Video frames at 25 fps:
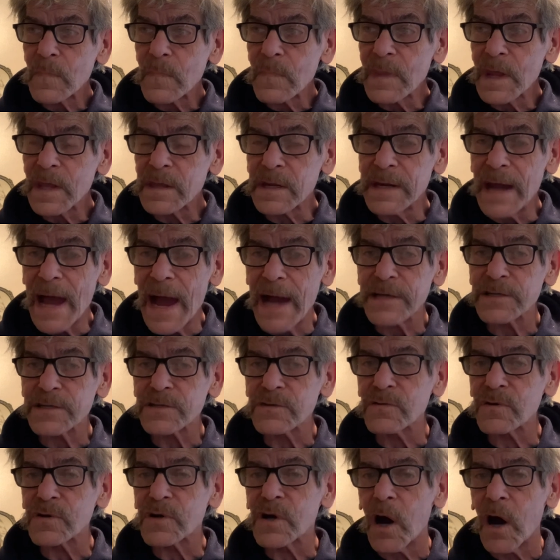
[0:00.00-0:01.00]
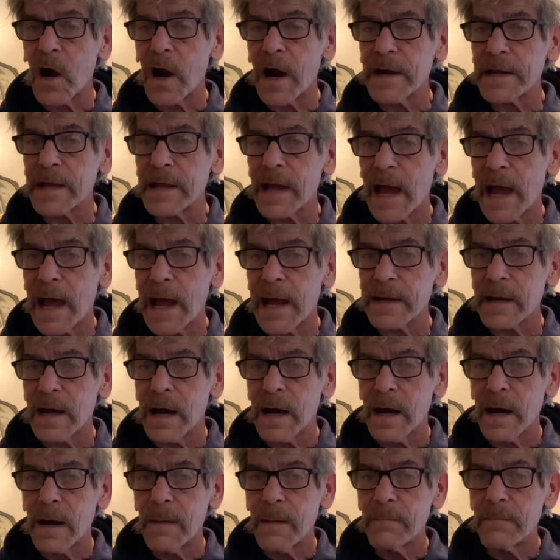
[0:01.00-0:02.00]
the National Guard at
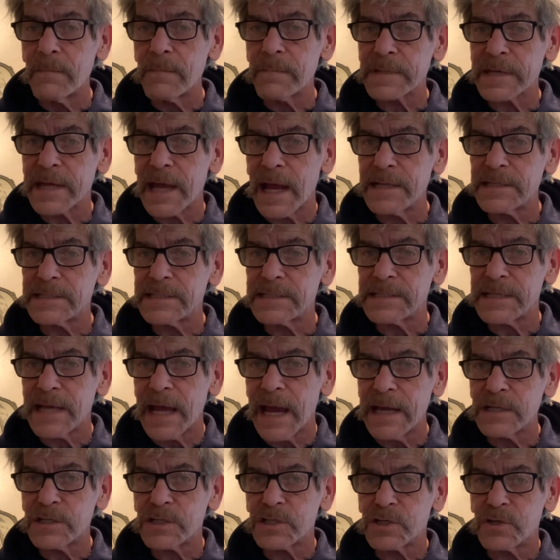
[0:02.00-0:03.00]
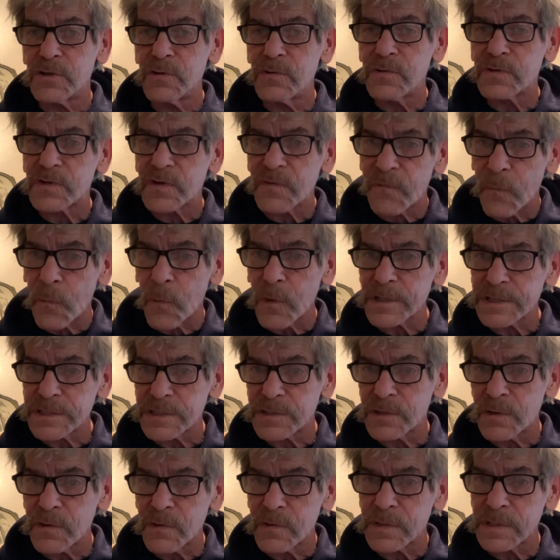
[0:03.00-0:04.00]
Kent State shoots 4
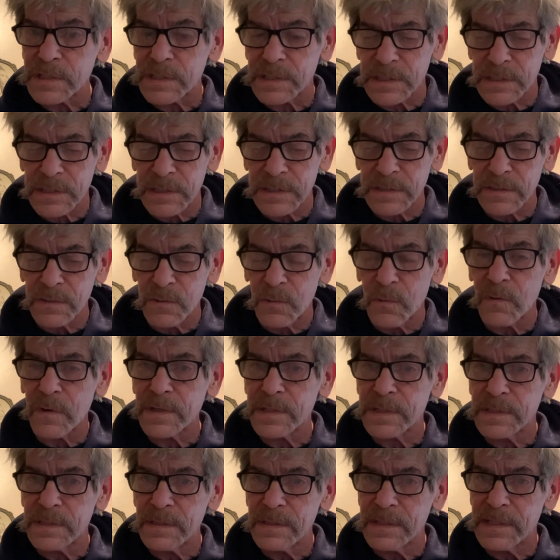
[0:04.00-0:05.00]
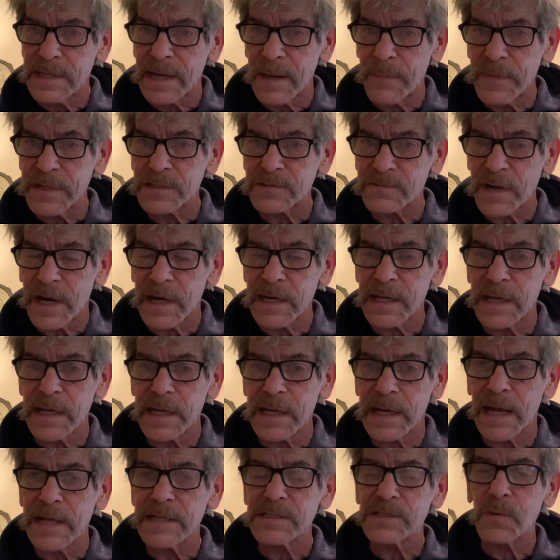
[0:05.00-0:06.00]
students who were demonstrating
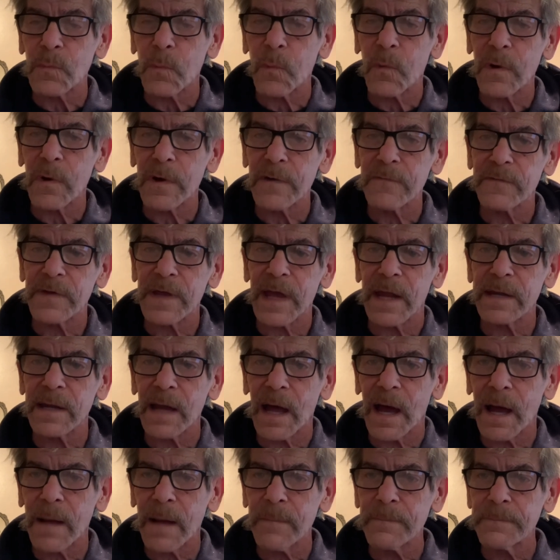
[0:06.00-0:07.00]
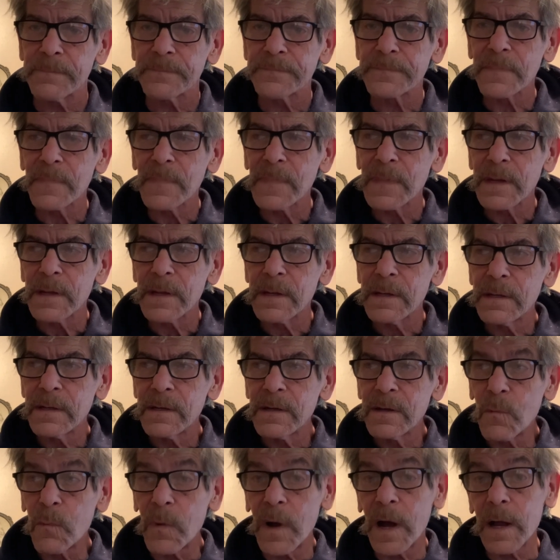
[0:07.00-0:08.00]
against the war in Vietnam.
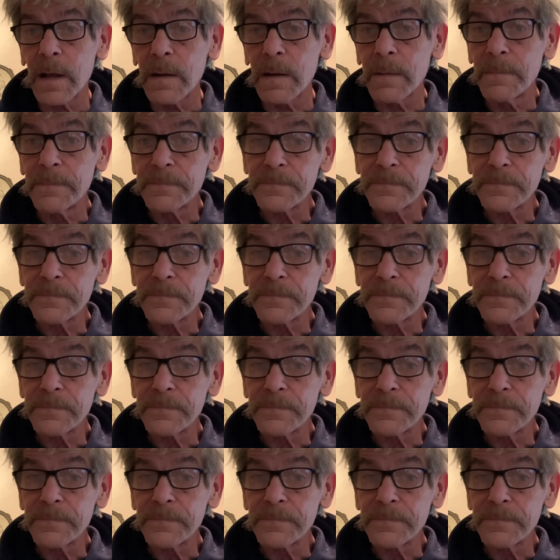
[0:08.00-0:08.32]
Well,